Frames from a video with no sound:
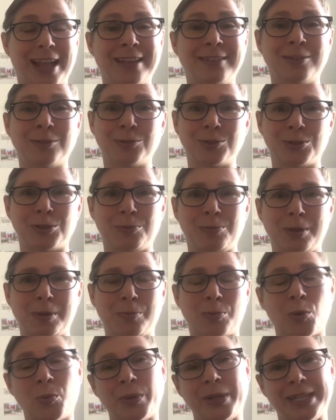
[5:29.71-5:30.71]
And those are the
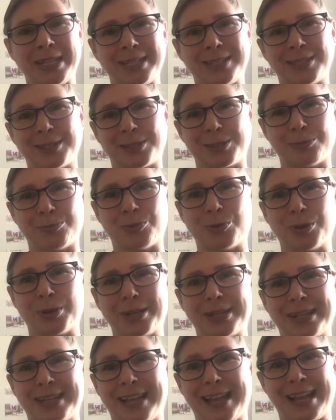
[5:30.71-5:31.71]
people we need to
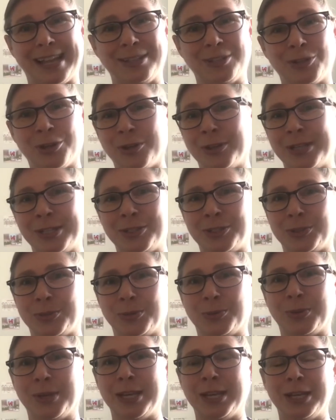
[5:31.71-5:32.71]
support and turn
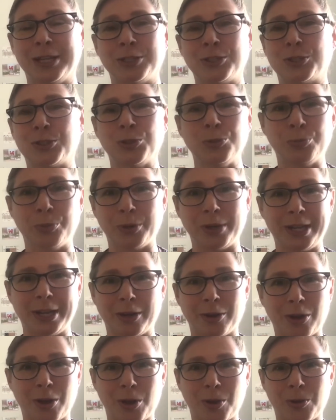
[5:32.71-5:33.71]
into
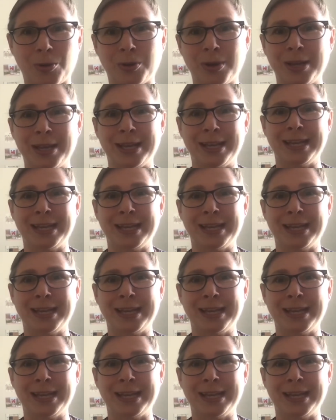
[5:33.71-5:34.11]
superhero